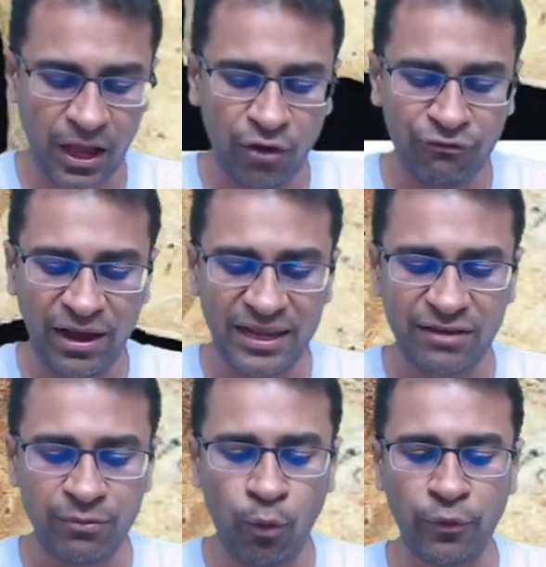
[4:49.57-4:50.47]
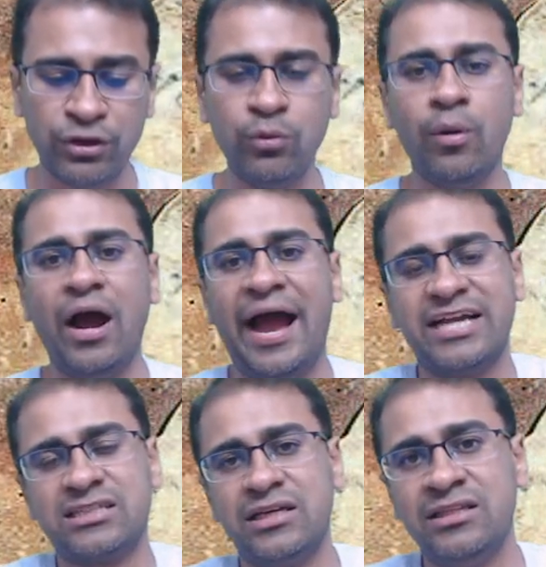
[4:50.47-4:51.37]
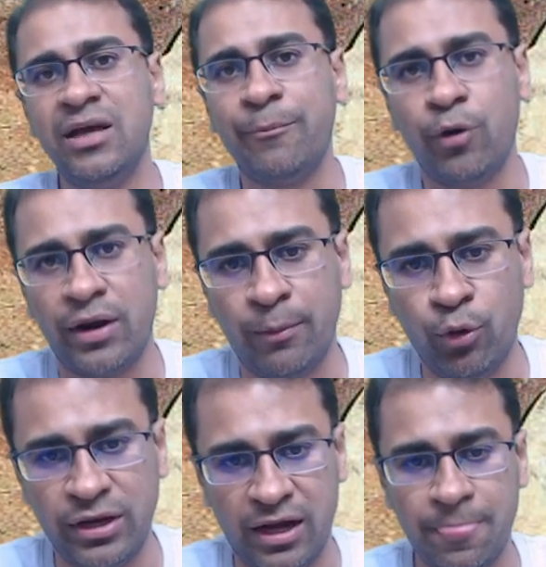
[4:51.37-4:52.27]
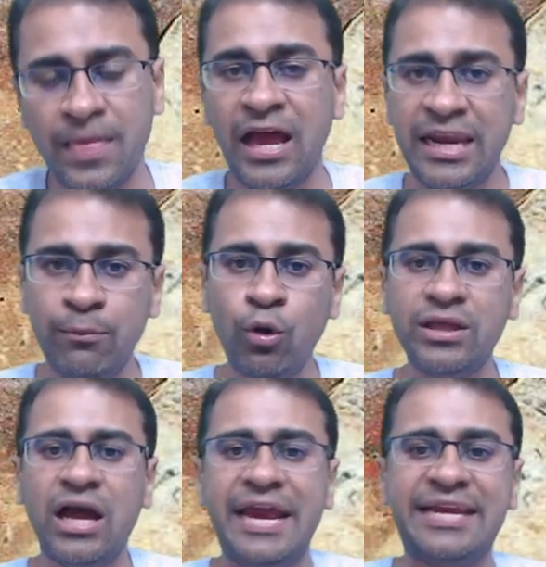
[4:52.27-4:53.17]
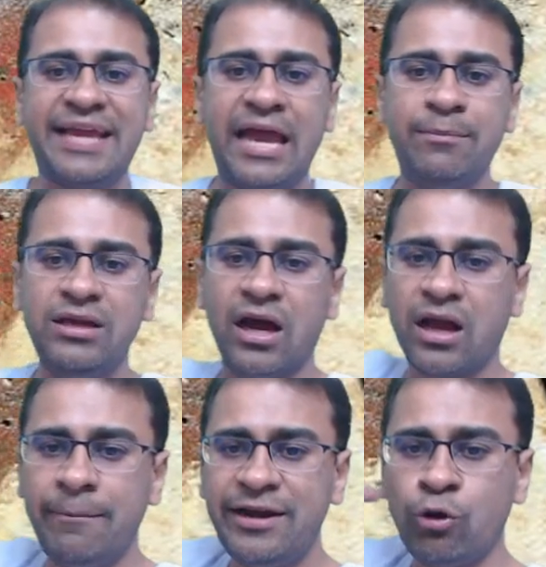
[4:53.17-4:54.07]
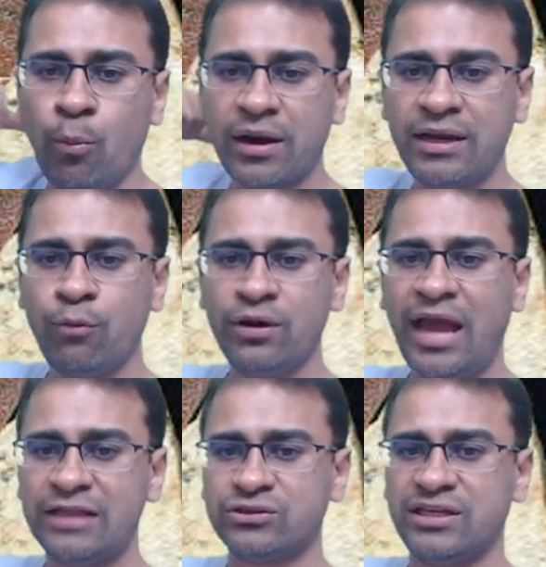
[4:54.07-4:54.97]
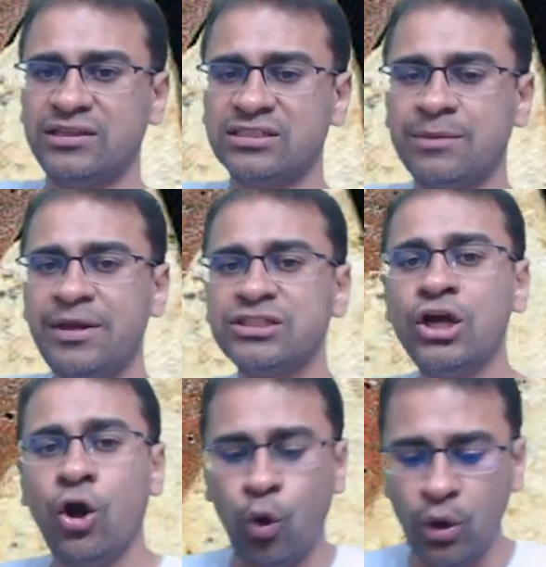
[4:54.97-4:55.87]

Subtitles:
Finally, we move into as in the pneumonia. Pneumonia, it can be a complete lobar pneumonia, as you see in this image, or